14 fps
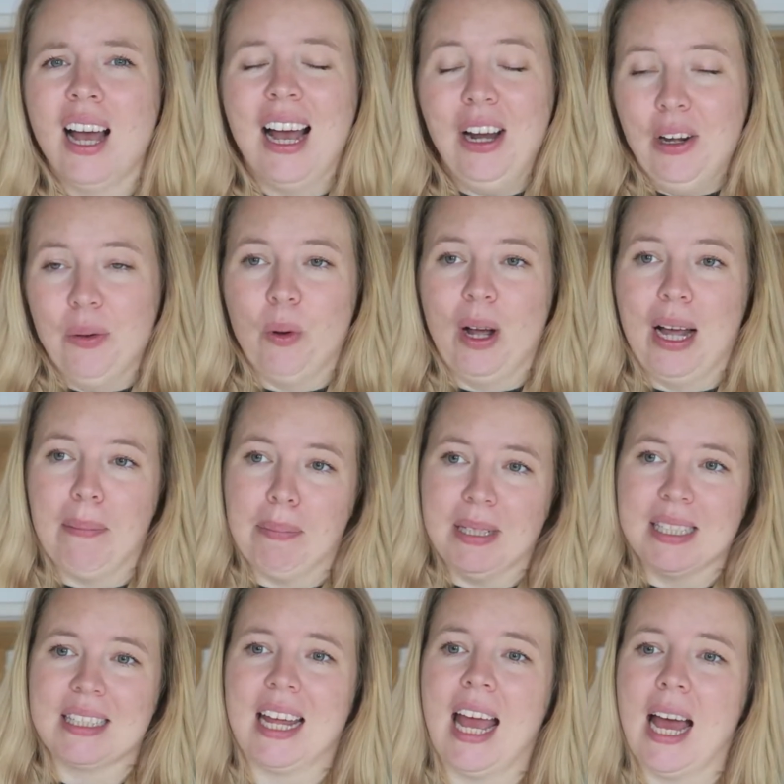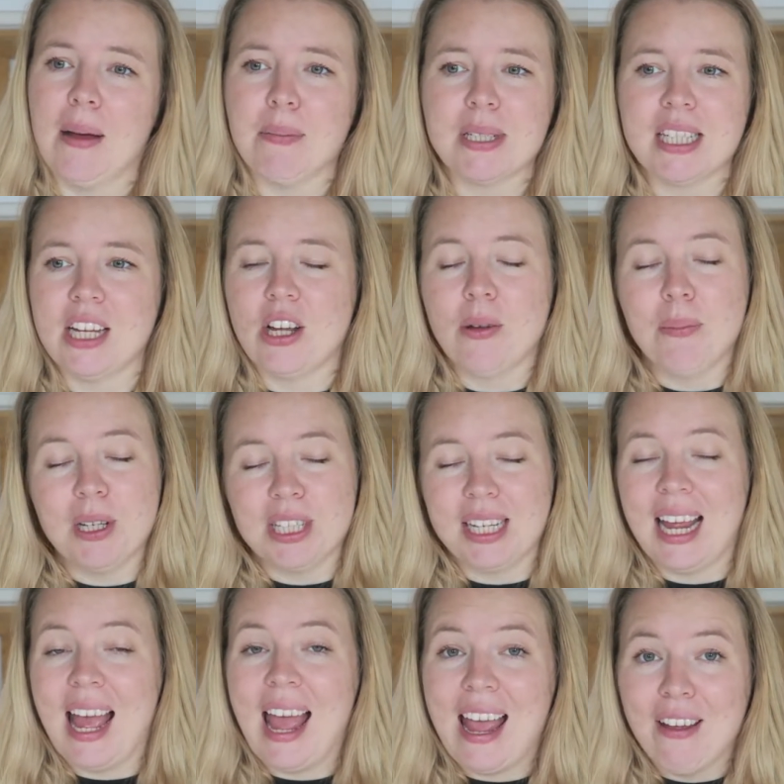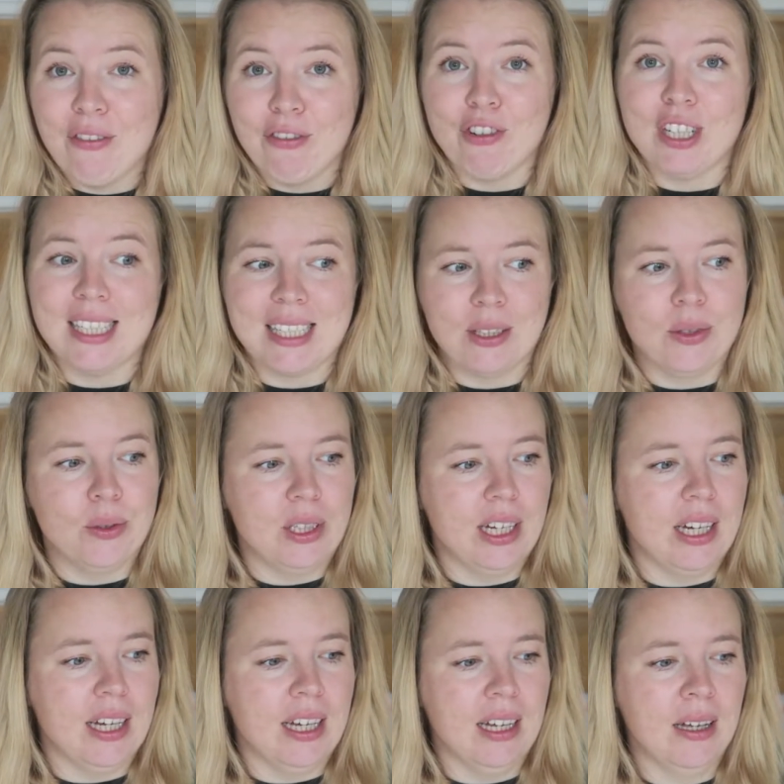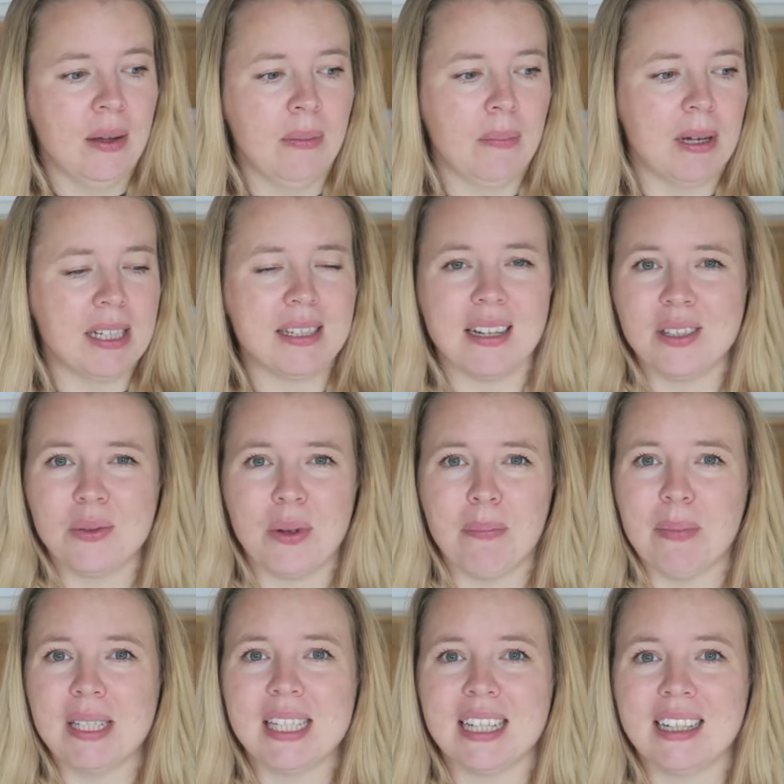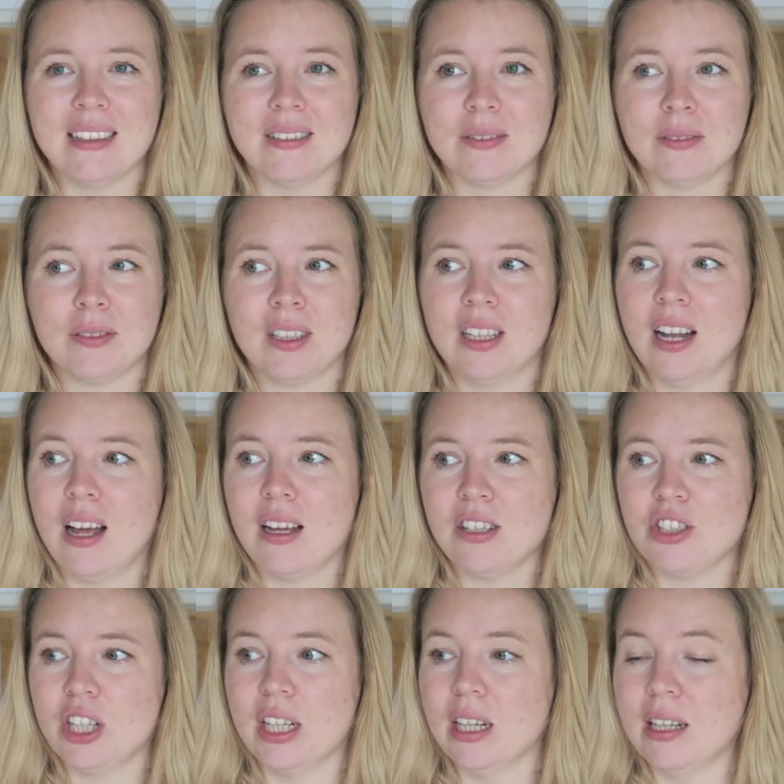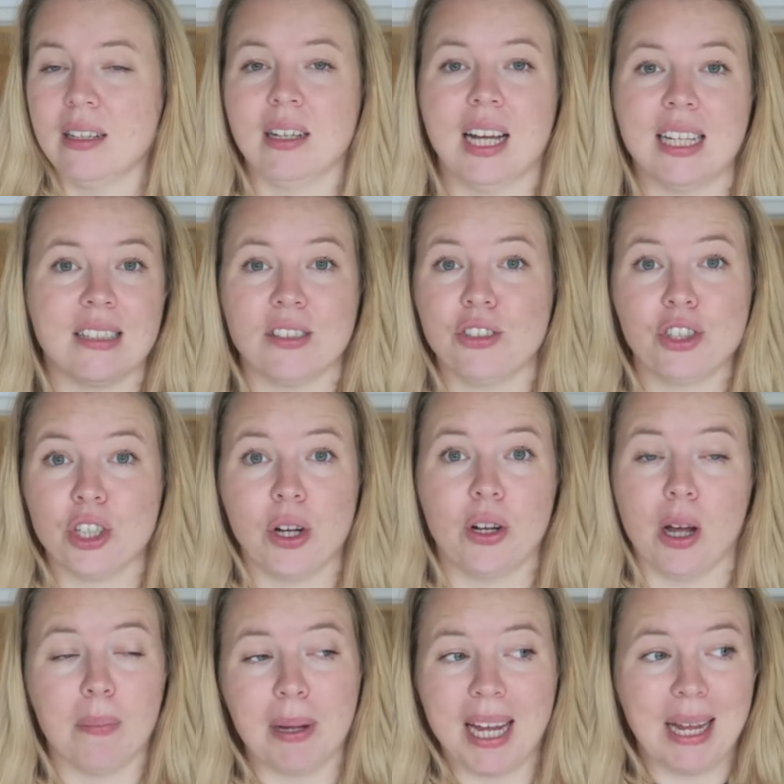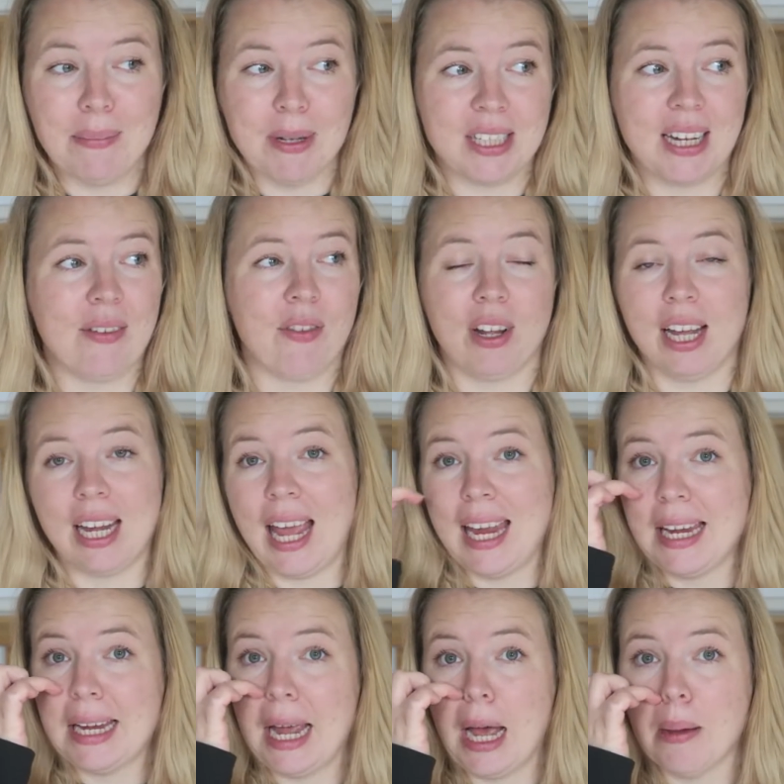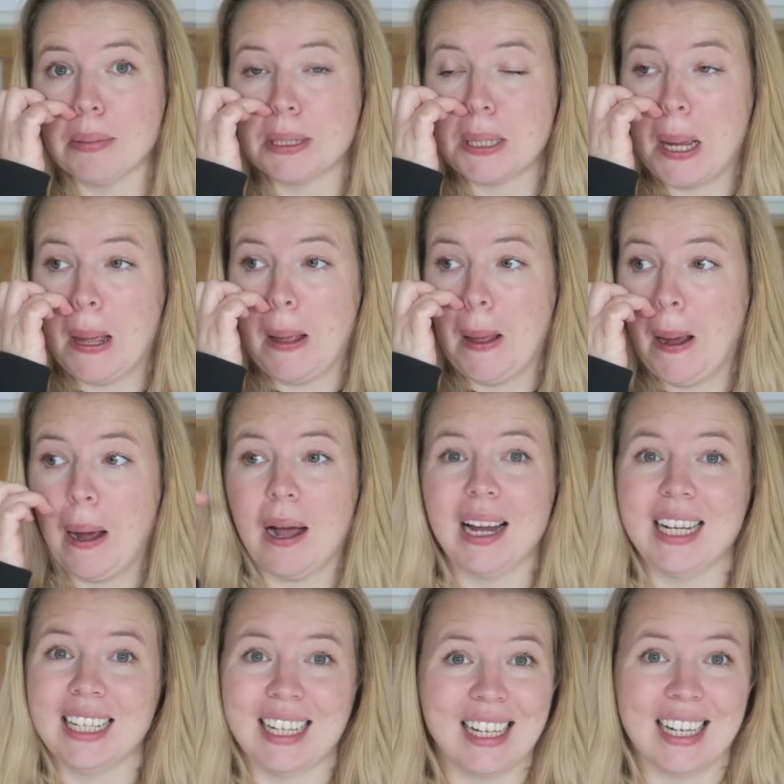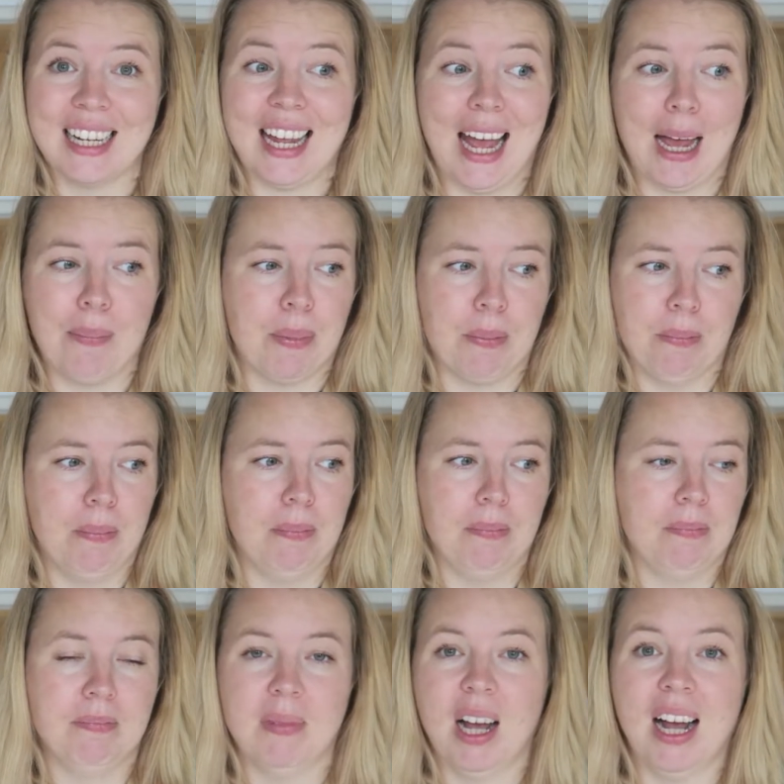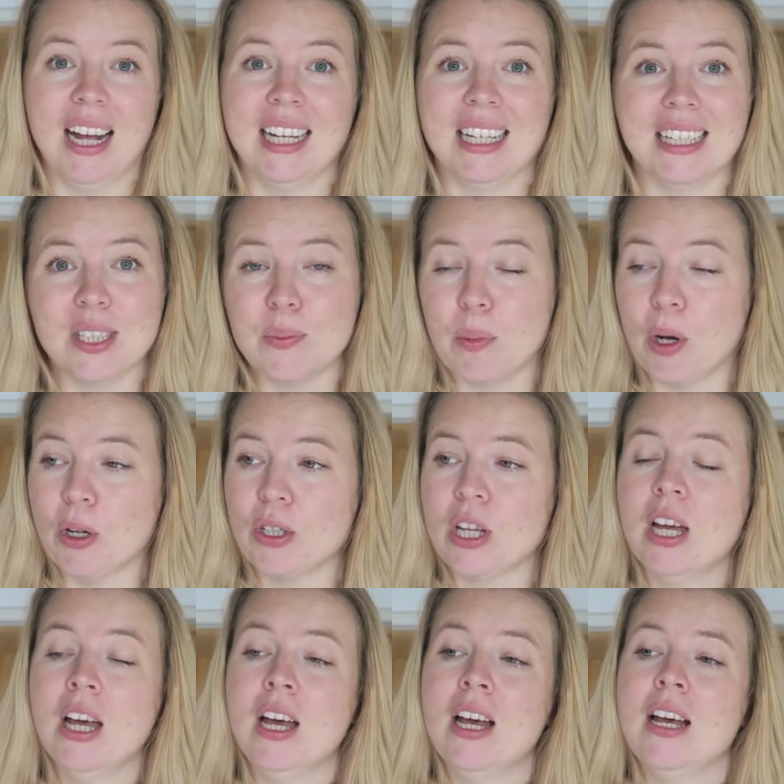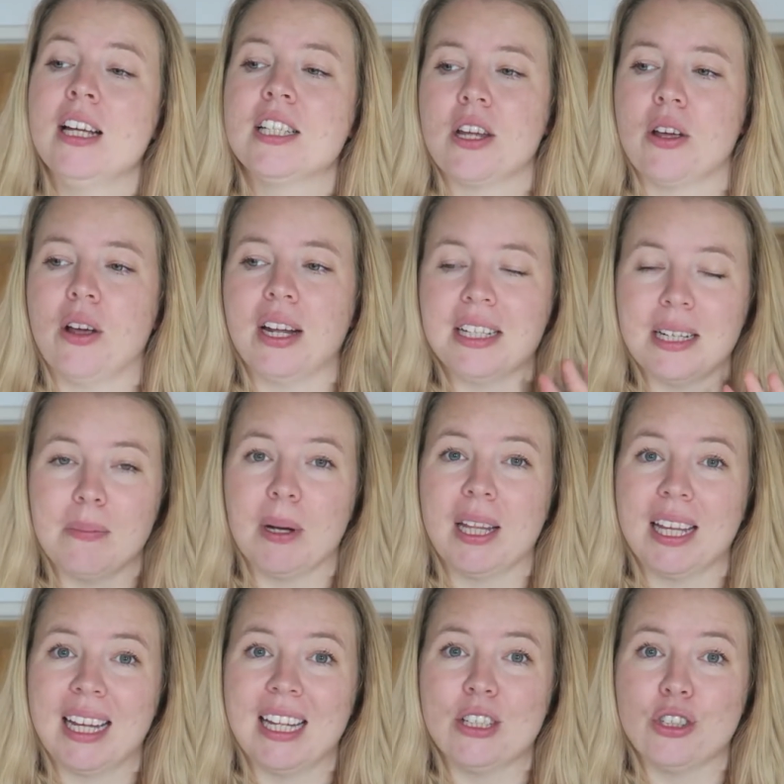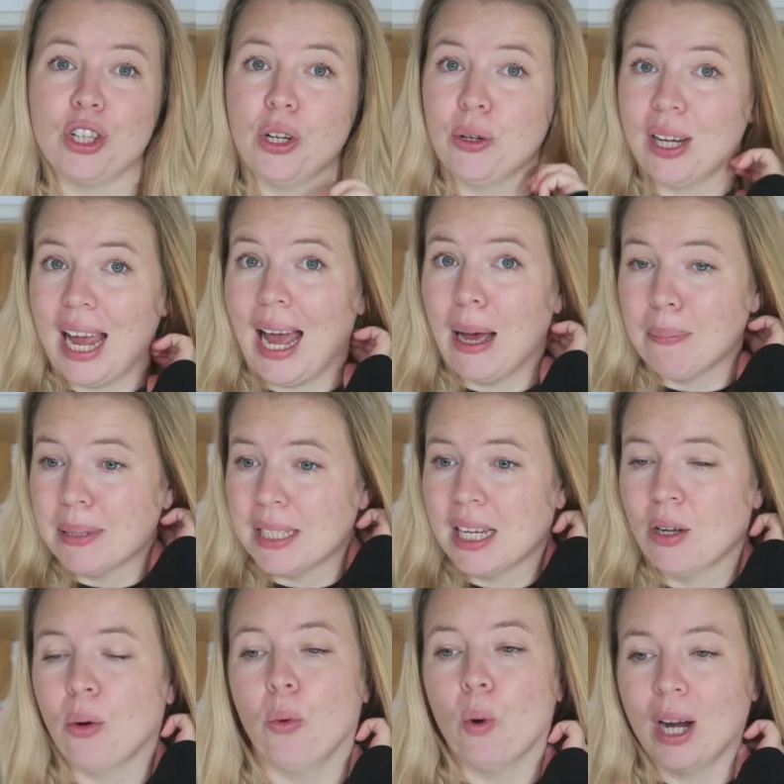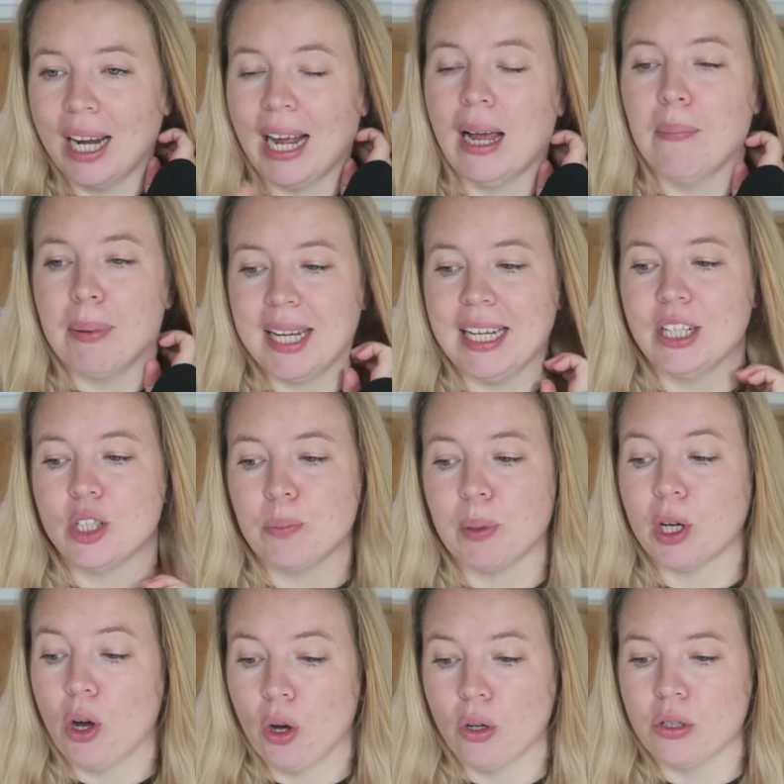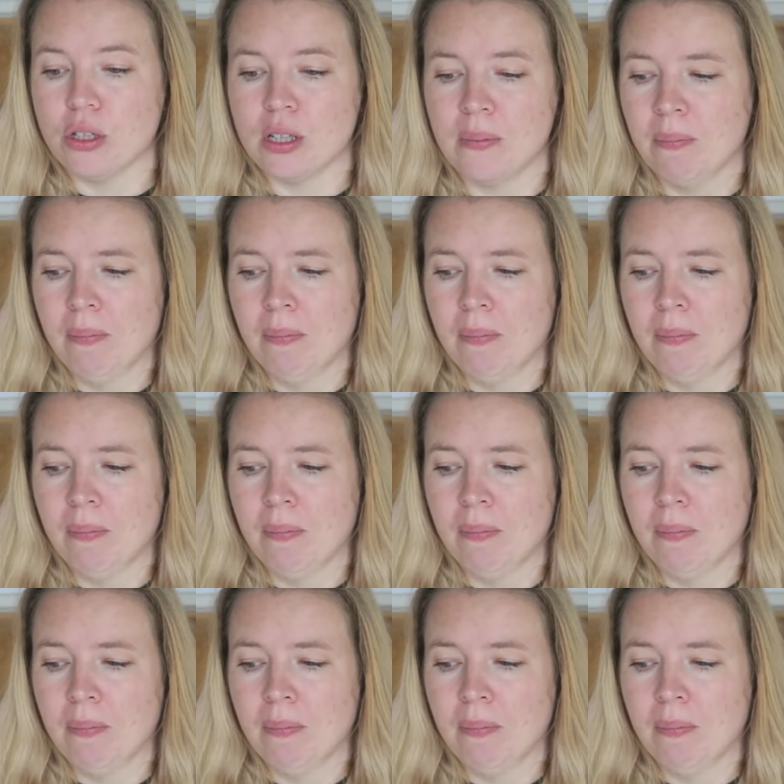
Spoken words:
I don't know what happens to caps. They go missing every single year. My son's went missing last year and hasn't shown up. He must have like 8 caps hiding in a cap hiding spot. So I did buy the kids 2 caps, or 1 cap each, because